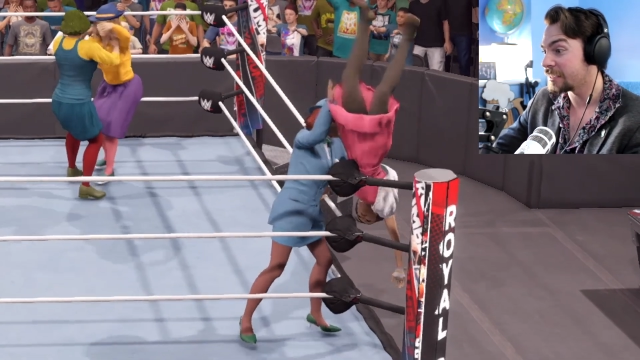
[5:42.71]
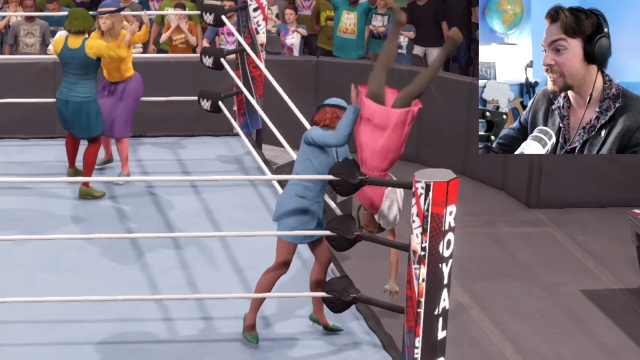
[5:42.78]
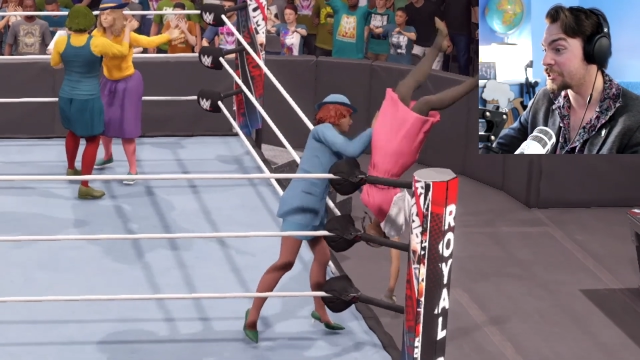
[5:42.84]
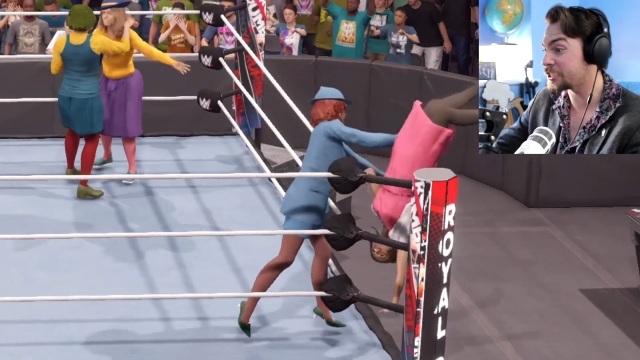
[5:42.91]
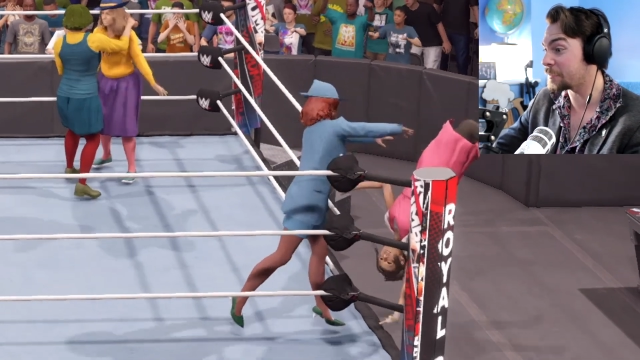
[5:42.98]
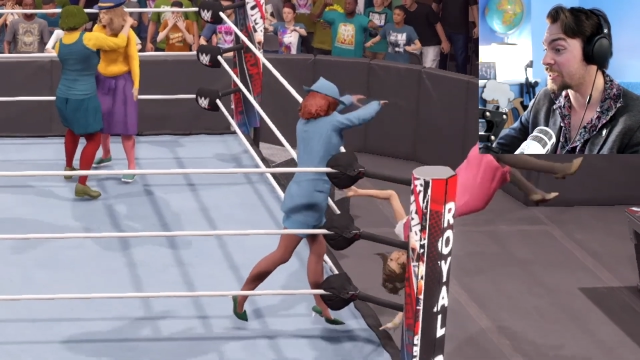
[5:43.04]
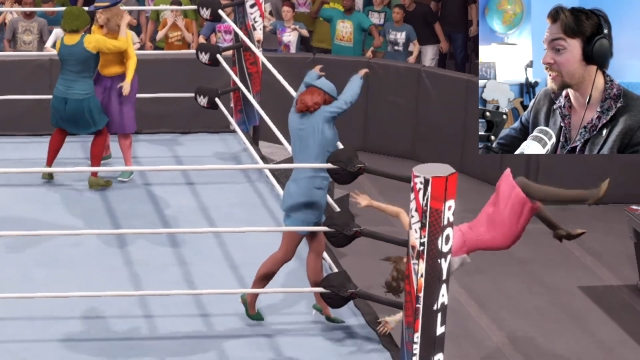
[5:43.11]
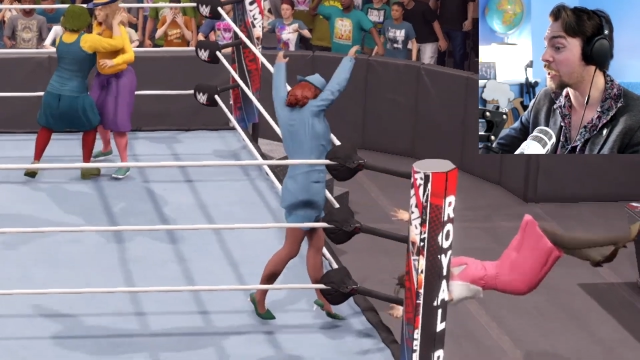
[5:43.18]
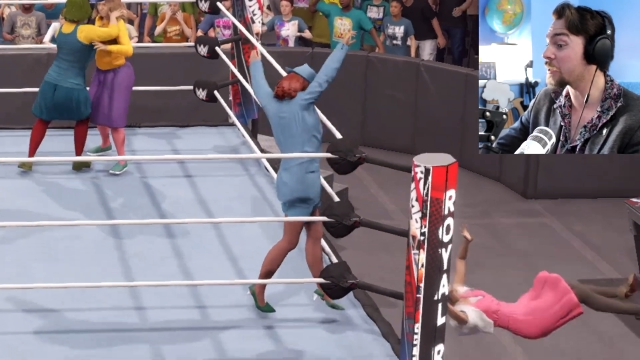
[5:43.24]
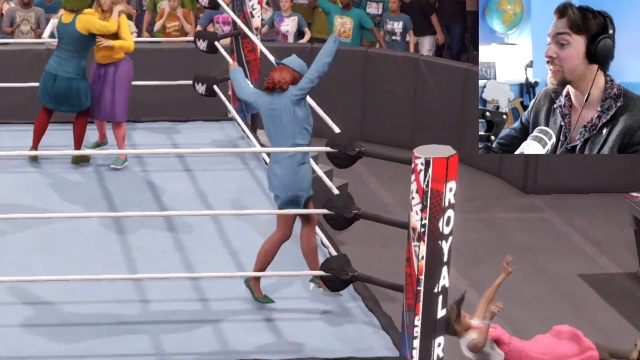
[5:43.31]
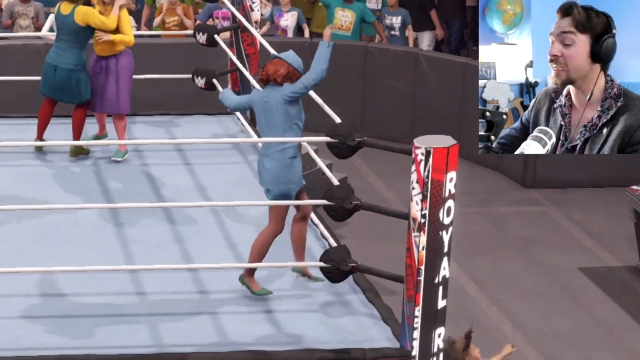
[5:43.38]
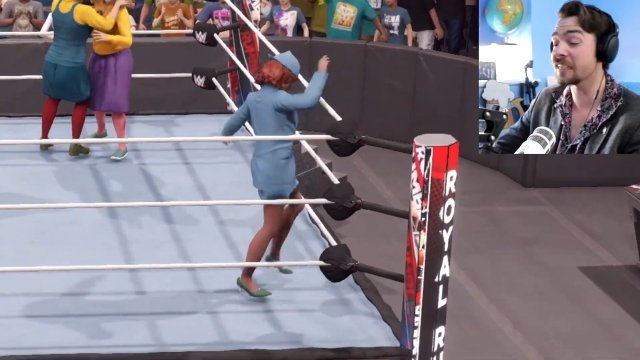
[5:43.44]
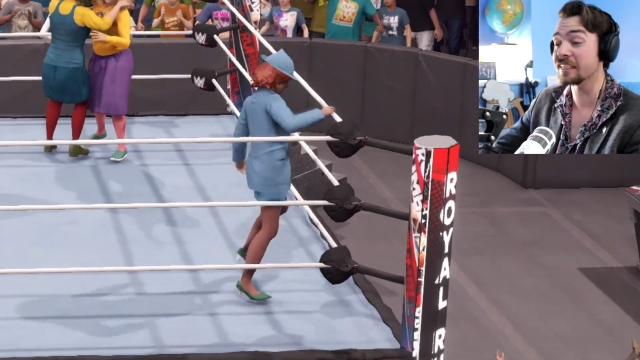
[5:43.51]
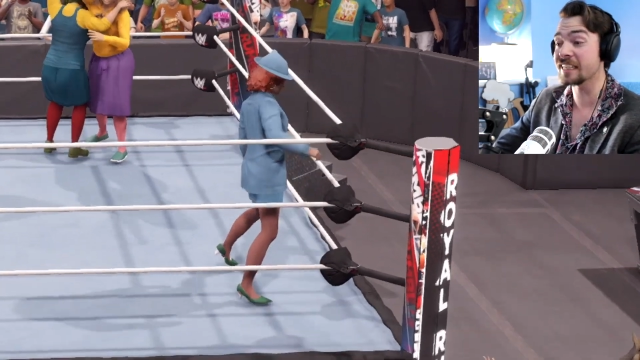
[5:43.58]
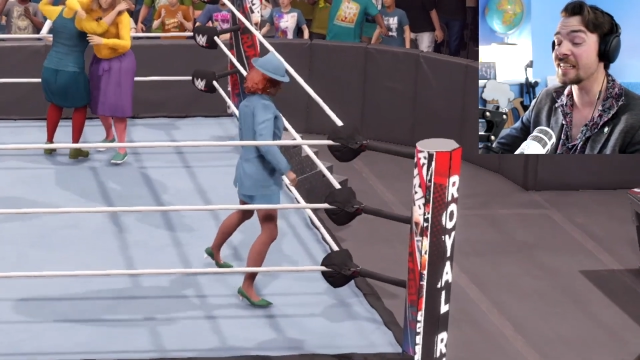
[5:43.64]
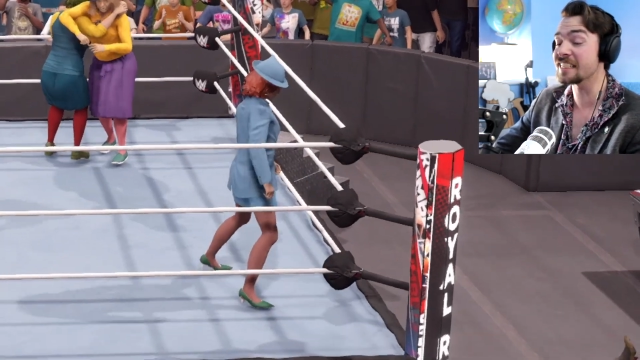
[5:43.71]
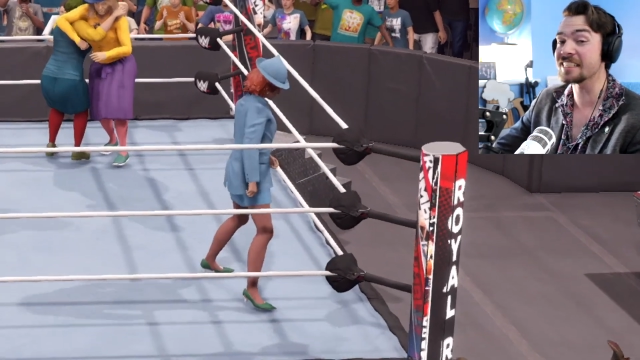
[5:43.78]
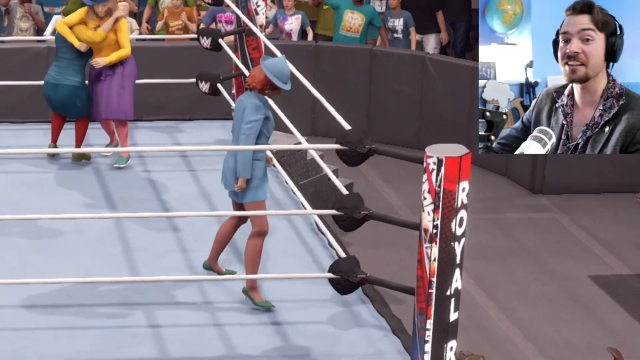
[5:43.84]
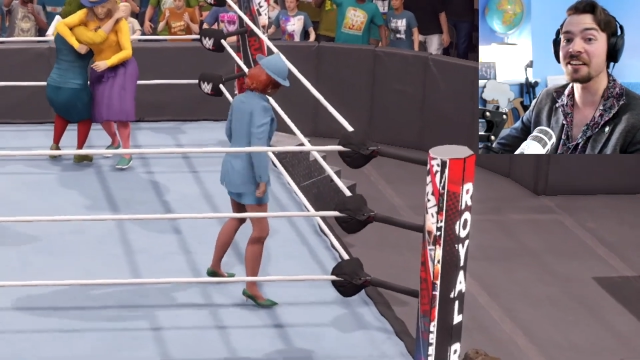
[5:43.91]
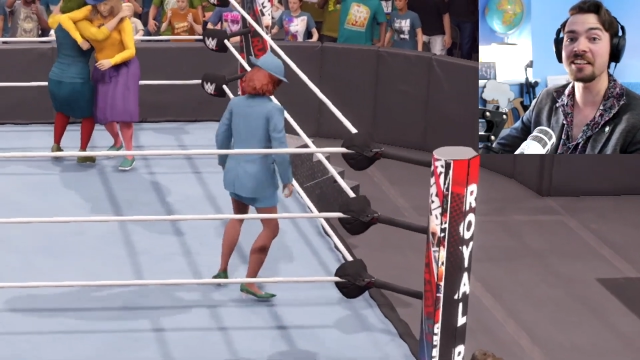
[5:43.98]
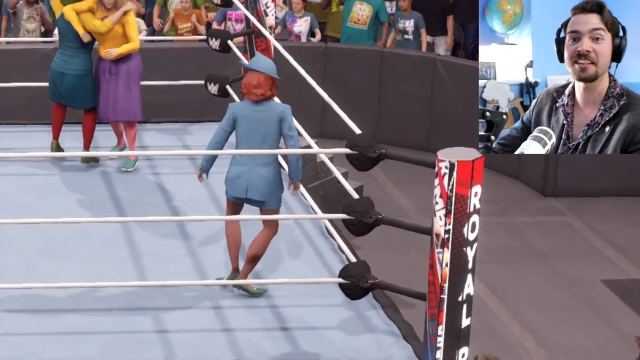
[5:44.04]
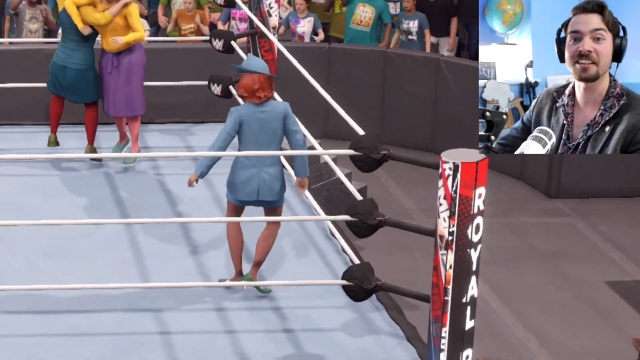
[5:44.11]
Is she about to go? Lady
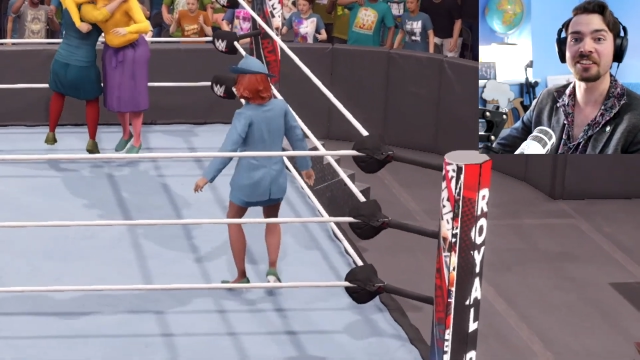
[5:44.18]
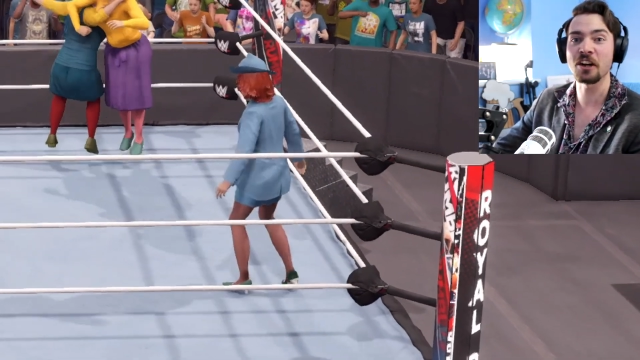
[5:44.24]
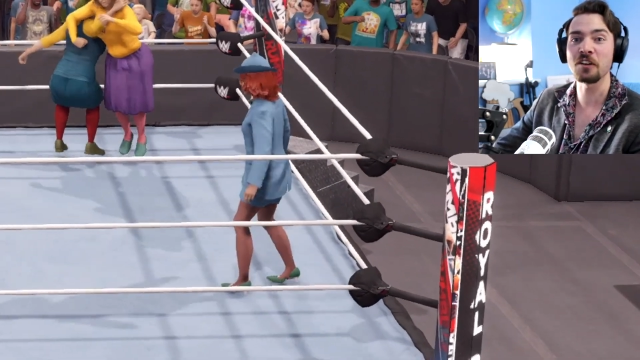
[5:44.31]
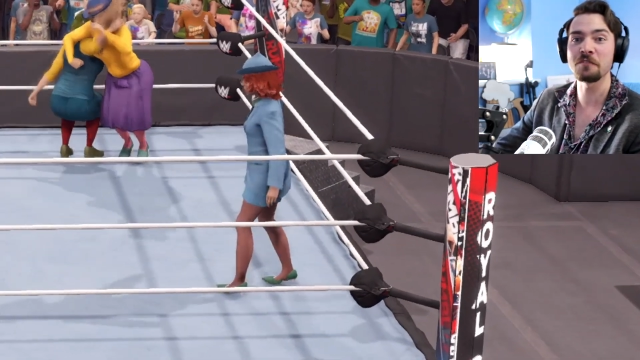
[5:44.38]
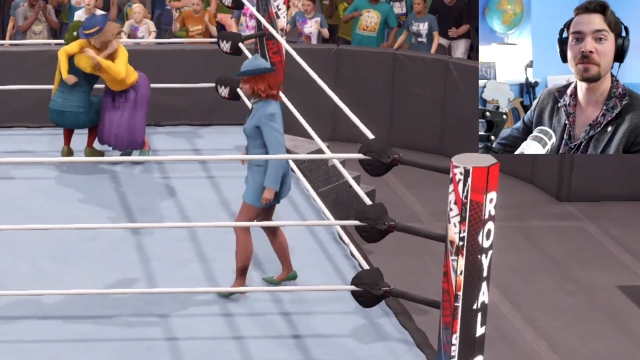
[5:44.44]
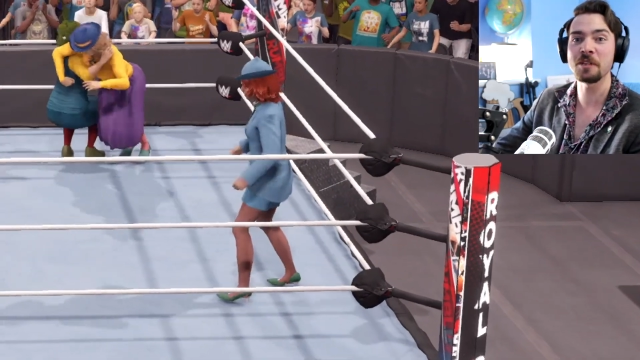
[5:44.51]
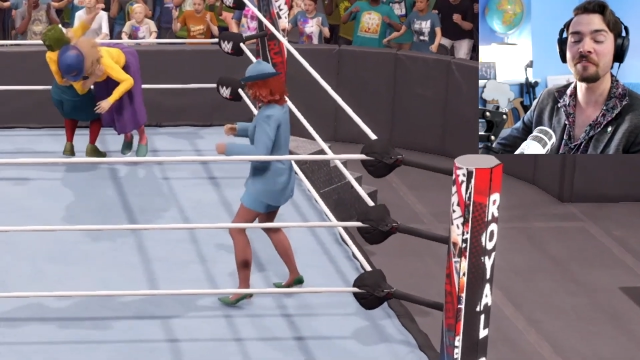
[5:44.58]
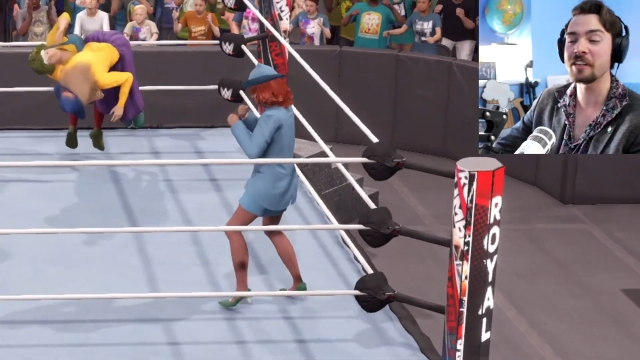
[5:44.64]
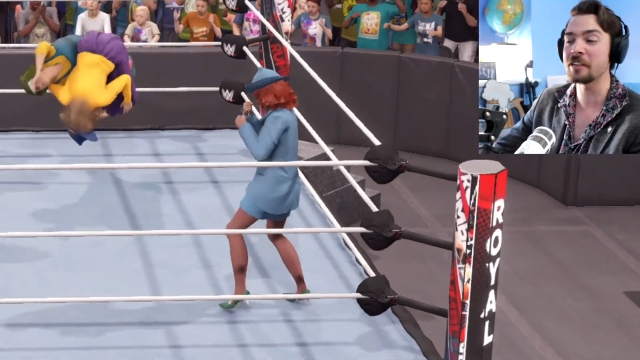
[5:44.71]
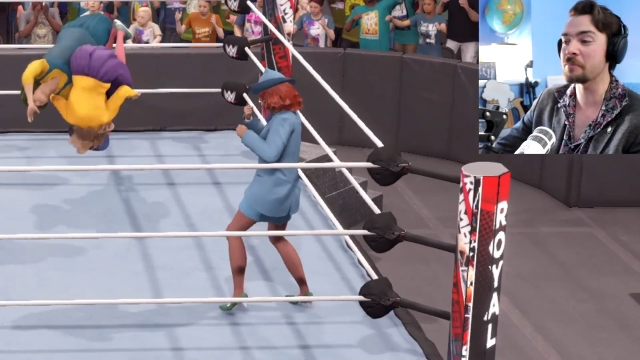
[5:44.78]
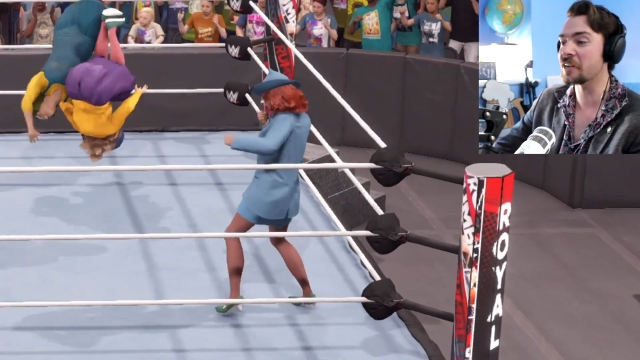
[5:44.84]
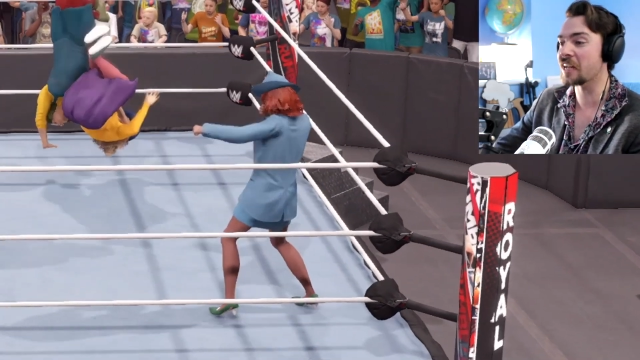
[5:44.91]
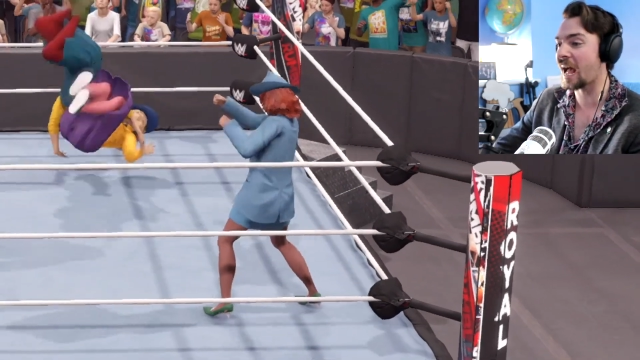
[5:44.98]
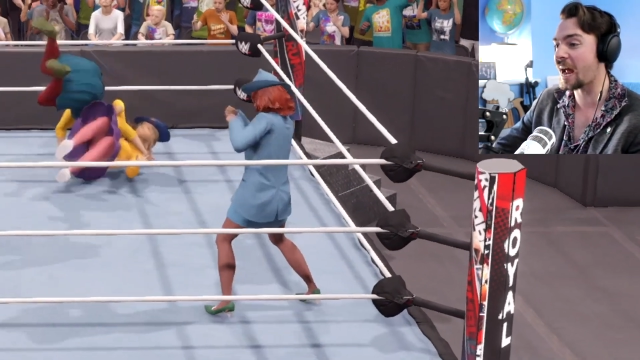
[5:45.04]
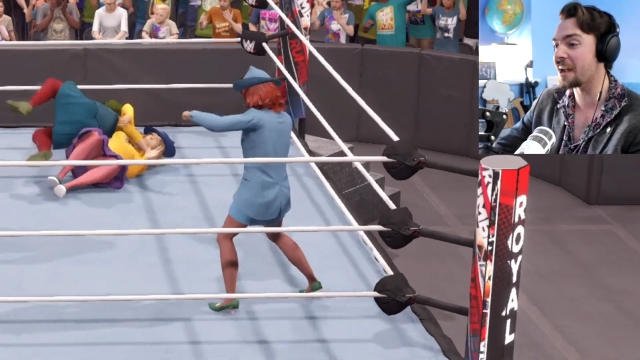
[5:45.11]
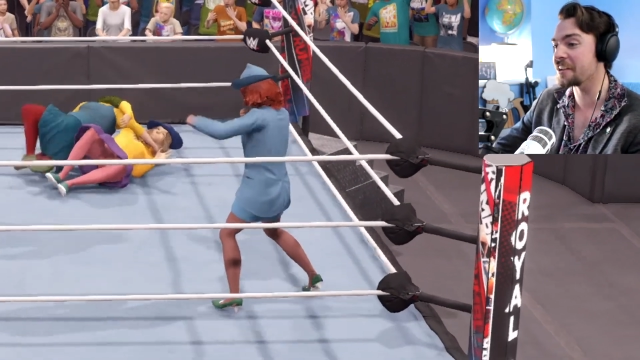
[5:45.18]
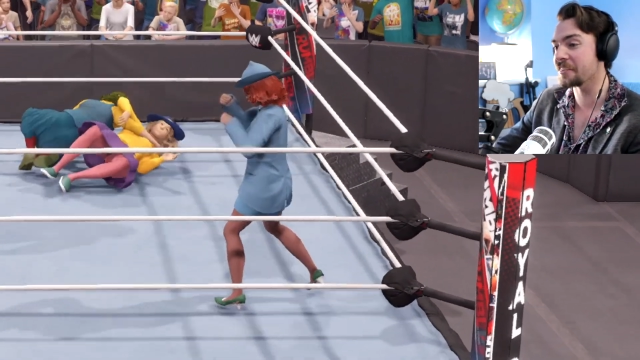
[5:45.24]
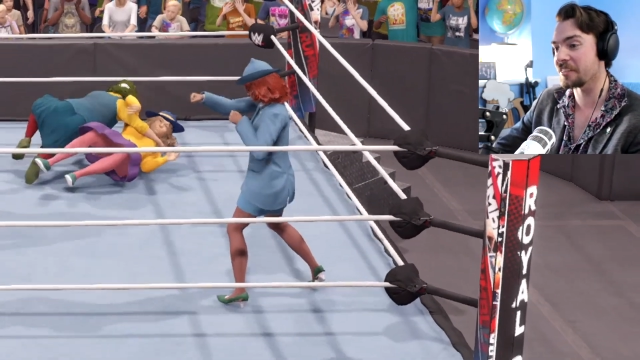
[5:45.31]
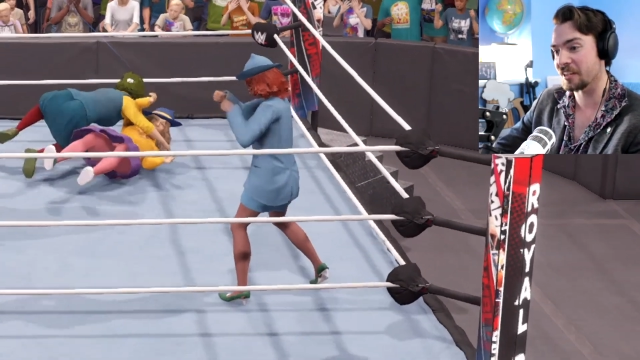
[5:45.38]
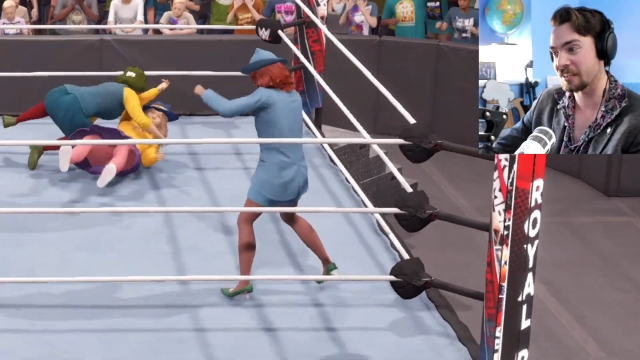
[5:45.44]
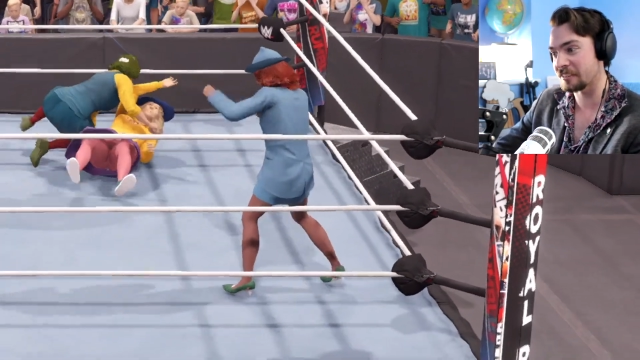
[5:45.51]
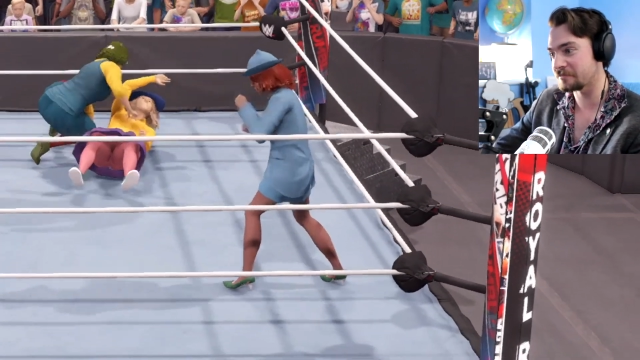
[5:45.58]
Dahlia gone for the arena by Hannah
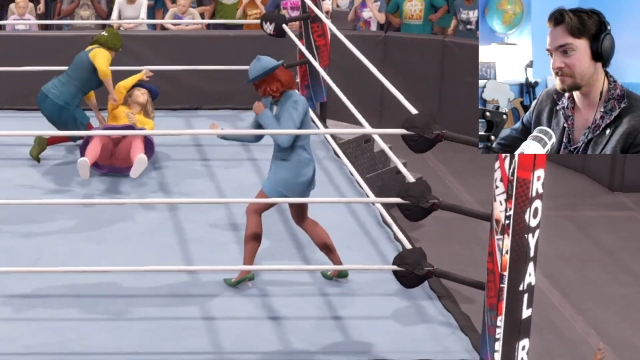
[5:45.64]
there.